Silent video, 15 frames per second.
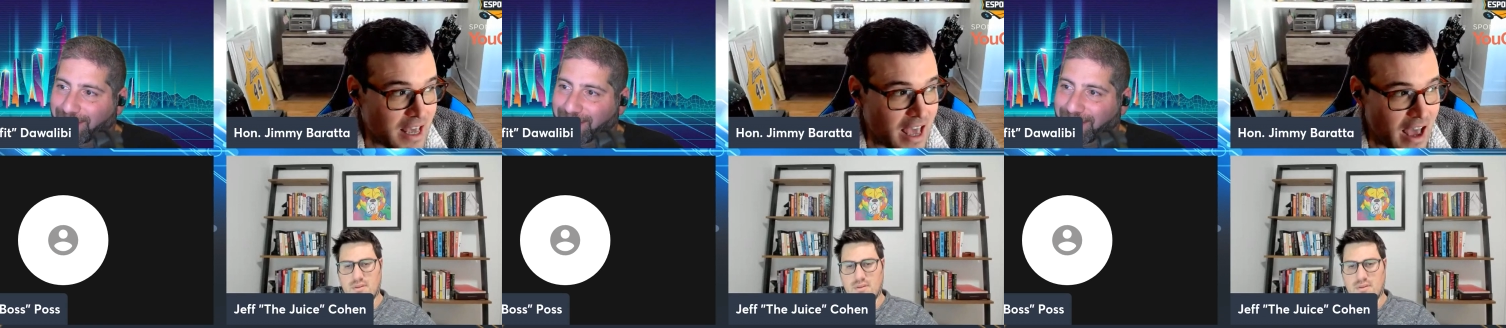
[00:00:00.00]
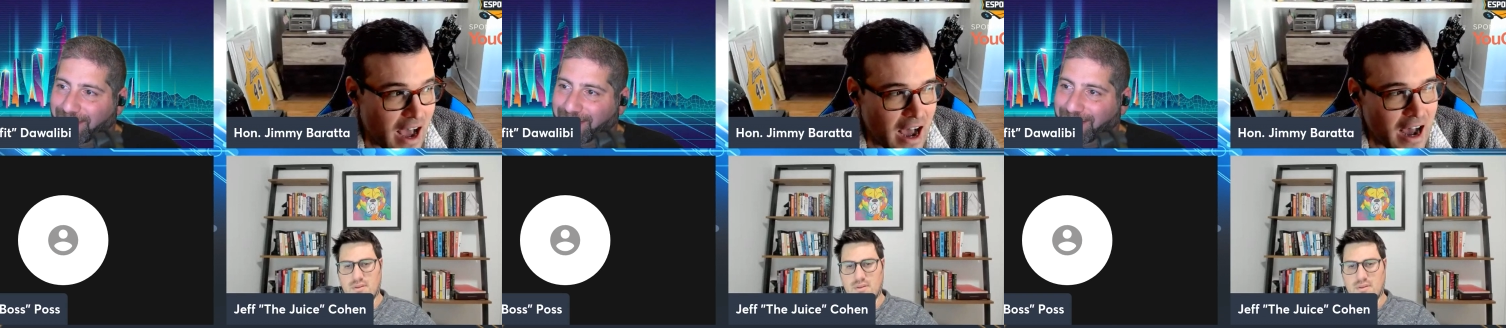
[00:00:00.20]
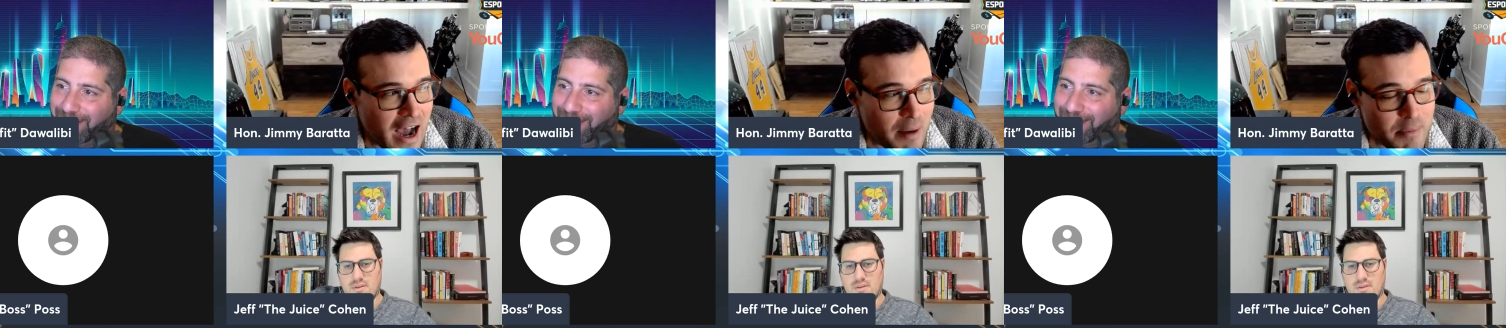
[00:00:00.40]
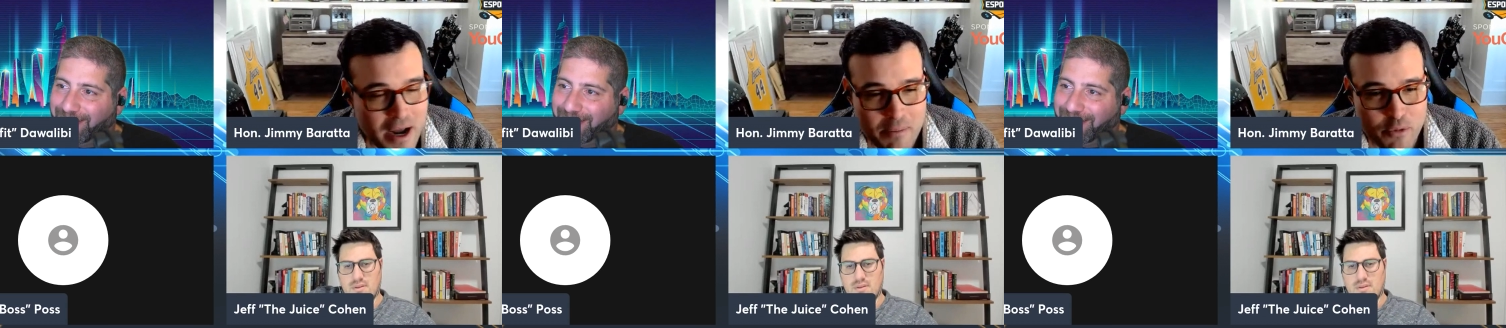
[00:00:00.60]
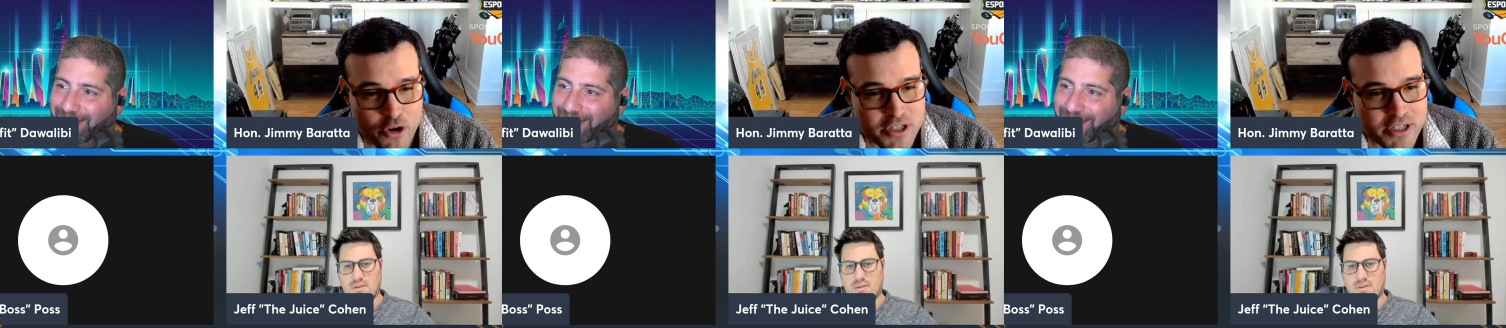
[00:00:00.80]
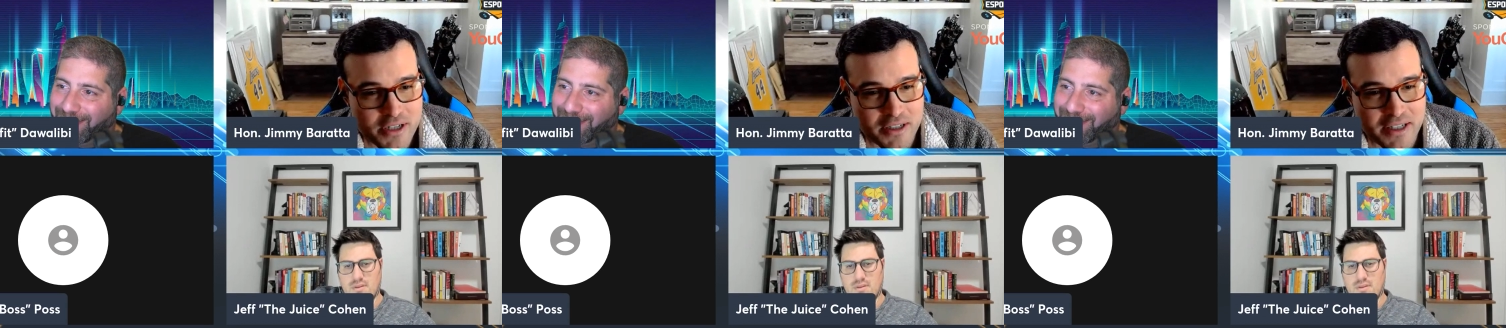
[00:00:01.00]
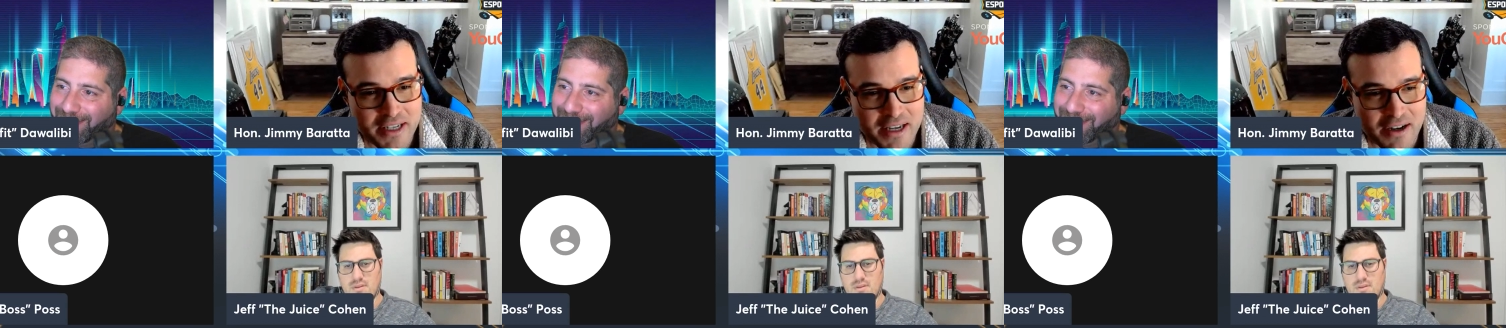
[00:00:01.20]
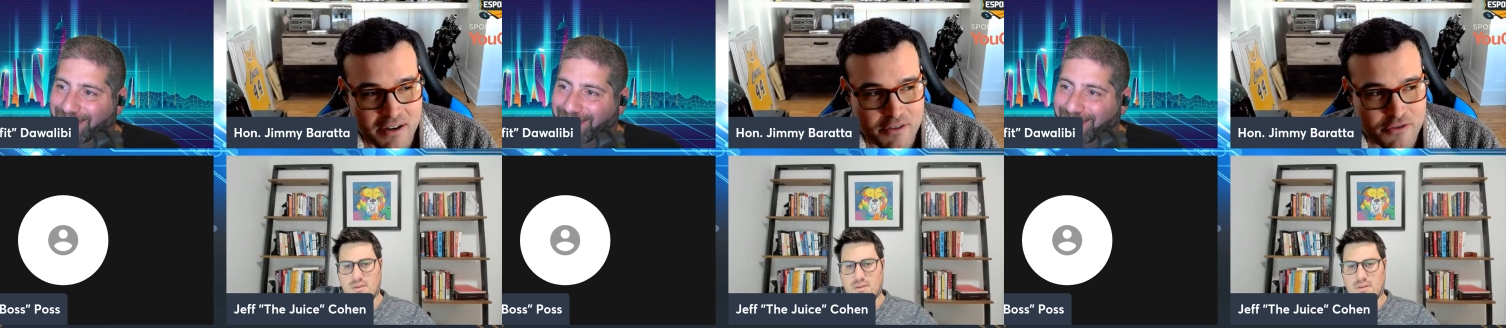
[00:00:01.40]
Speaker 1: Uh, I'm not
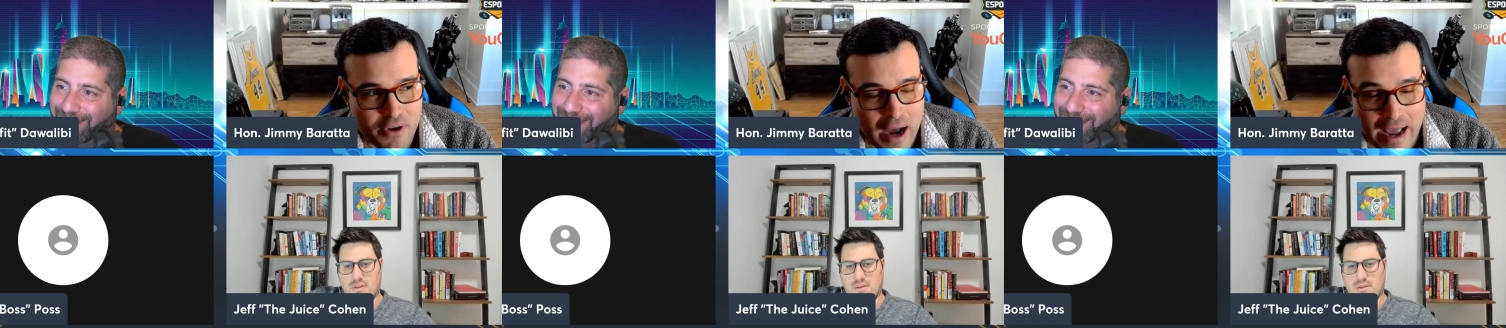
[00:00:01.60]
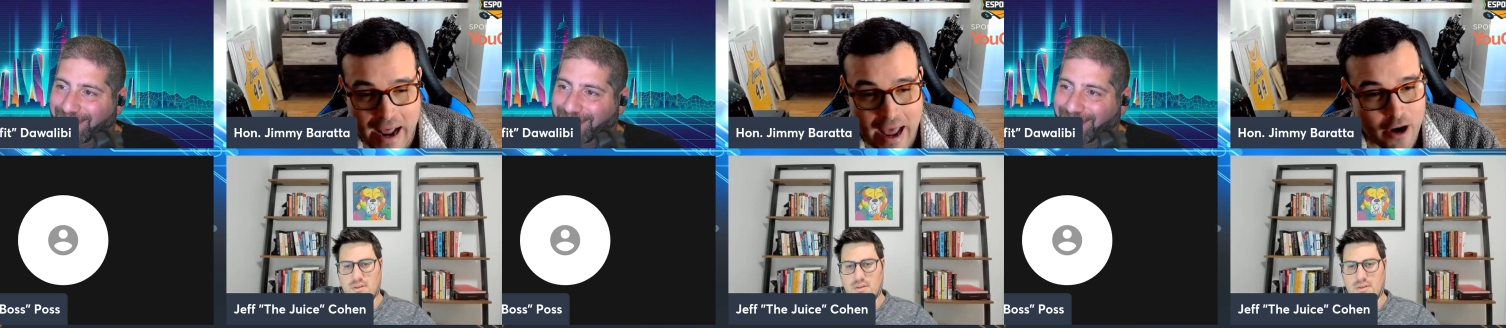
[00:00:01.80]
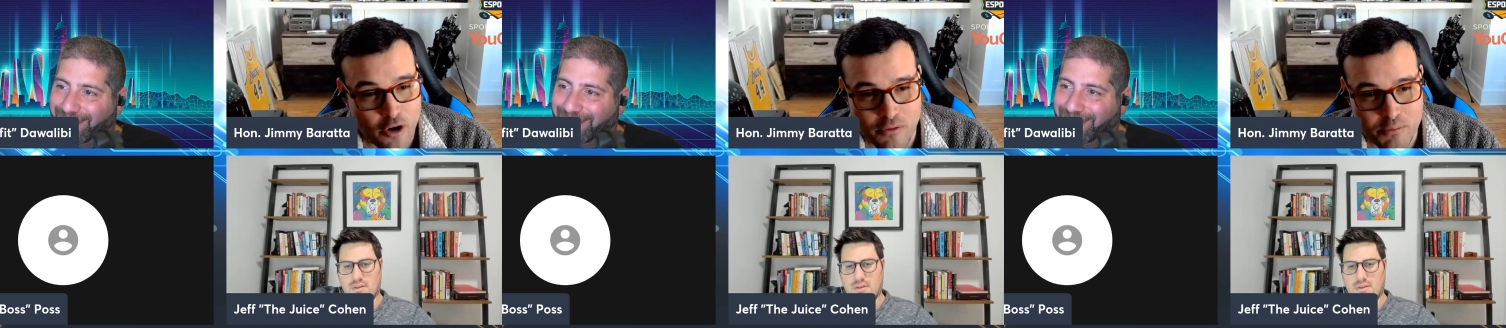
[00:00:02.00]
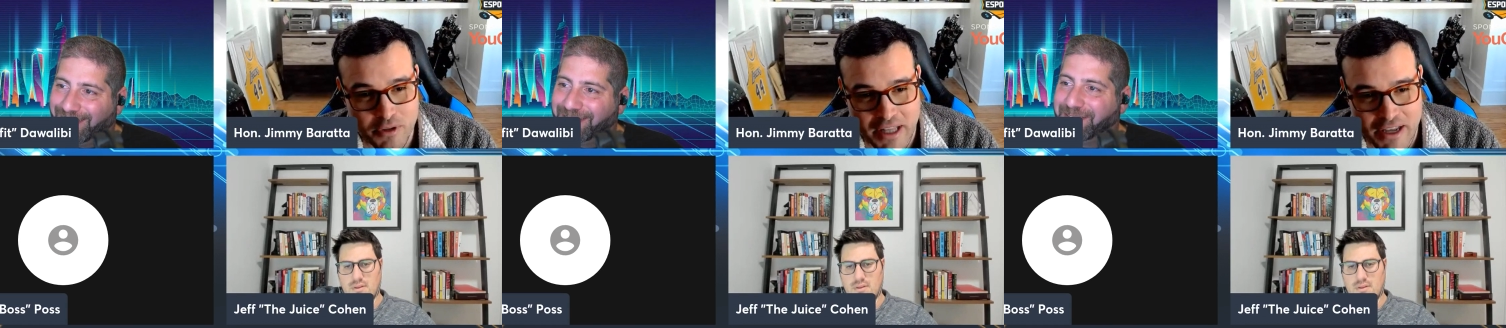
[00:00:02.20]
personally of. I, I don't